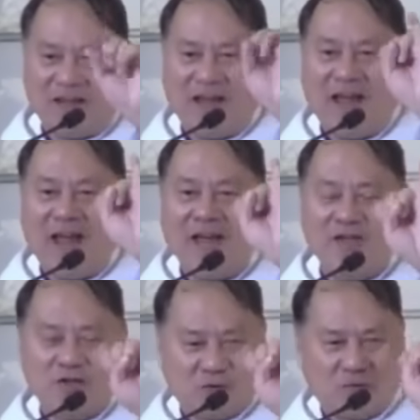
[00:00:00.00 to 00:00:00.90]

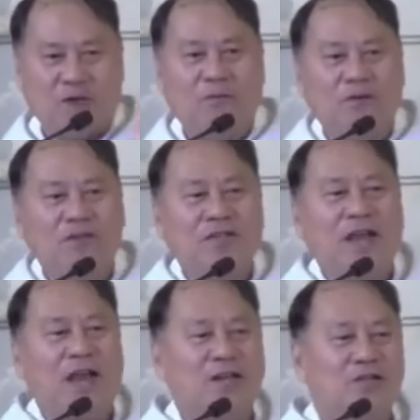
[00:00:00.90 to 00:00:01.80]
H, the first
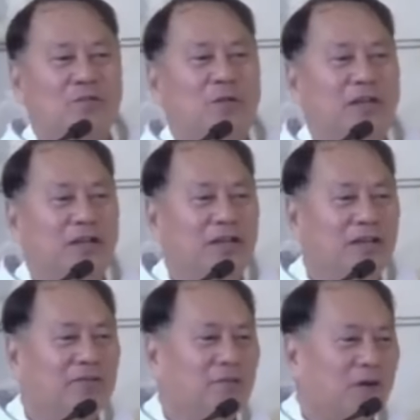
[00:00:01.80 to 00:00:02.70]
H
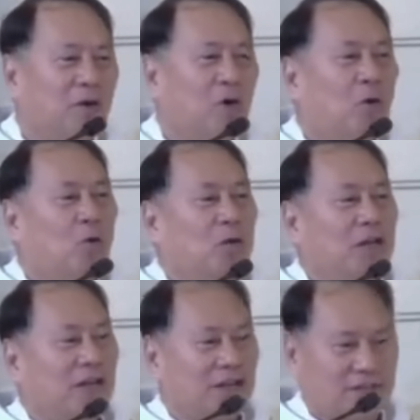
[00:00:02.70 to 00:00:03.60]
being
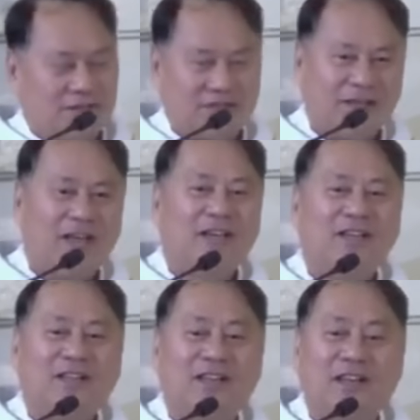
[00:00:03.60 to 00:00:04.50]
holiness,
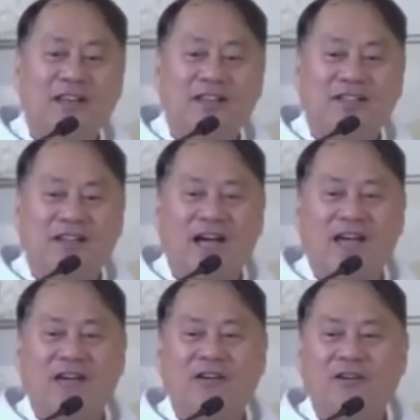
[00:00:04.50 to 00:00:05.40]
the
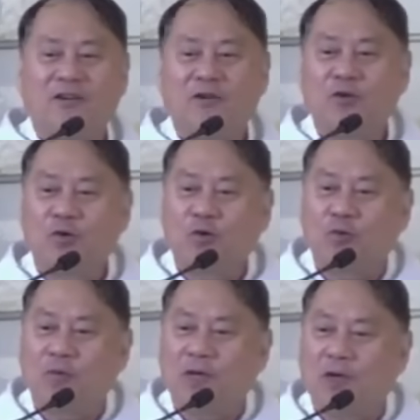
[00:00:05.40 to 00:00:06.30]
desire to
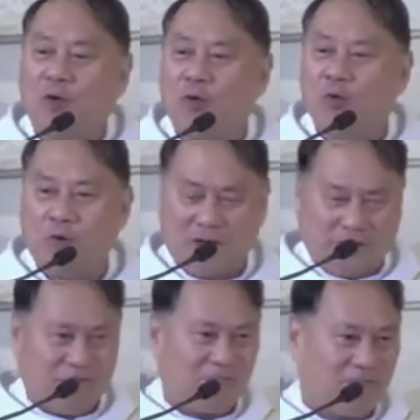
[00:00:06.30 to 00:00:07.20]
be holy.
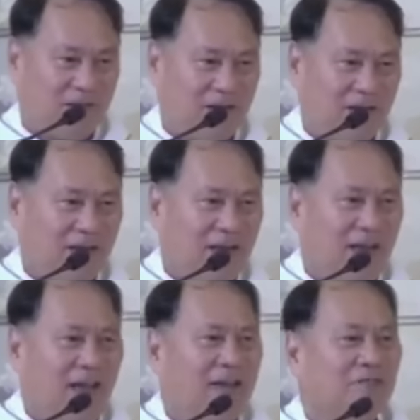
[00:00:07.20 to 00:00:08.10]

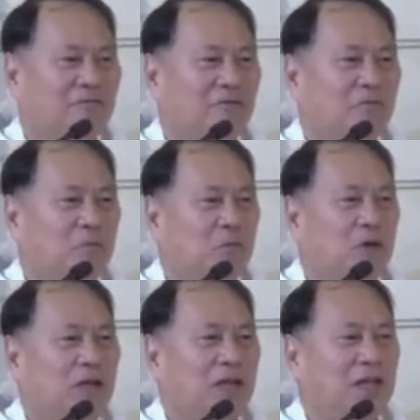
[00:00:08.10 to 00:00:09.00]
And
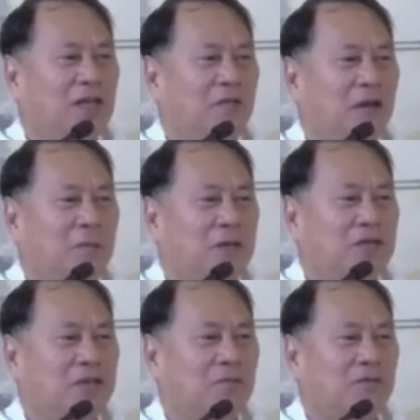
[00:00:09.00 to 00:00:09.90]
we in the
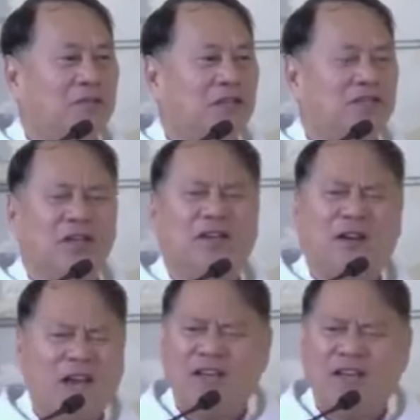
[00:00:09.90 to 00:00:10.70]
Philippines have such a great